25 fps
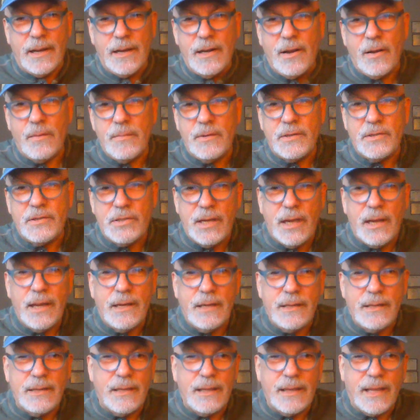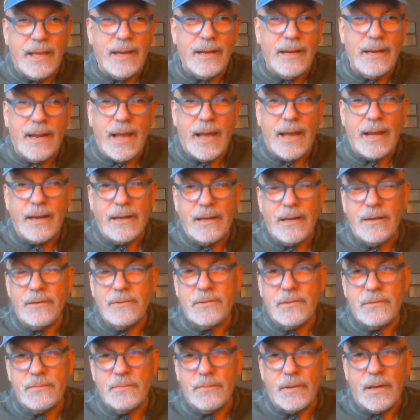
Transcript: and no machine can diagnose